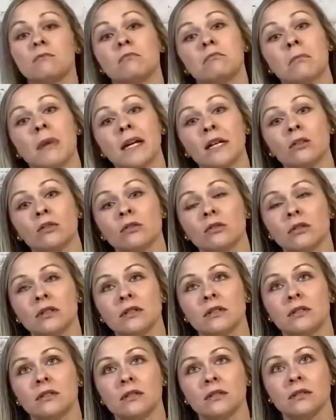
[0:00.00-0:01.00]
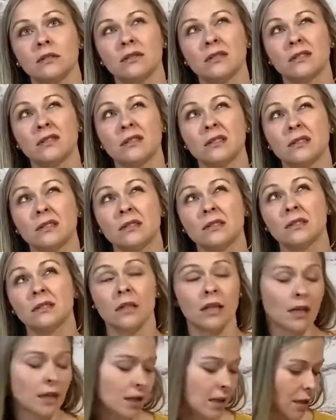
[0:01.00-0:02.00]
Michael's,
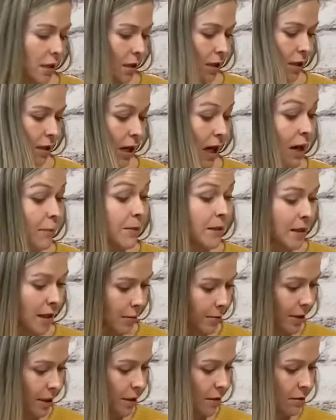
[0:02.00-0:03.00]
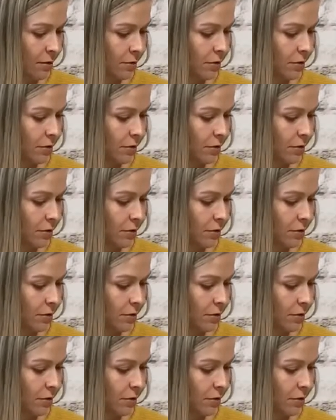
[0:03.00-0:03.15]
Hobby Lobby,